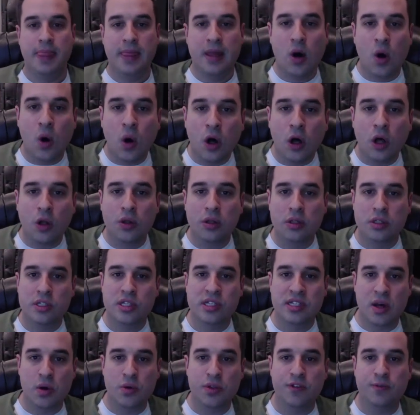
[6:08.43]
all
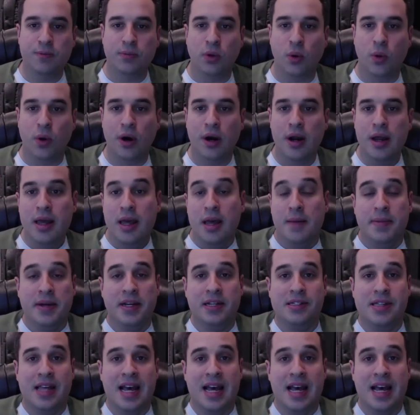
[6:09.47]
south of Bloor, because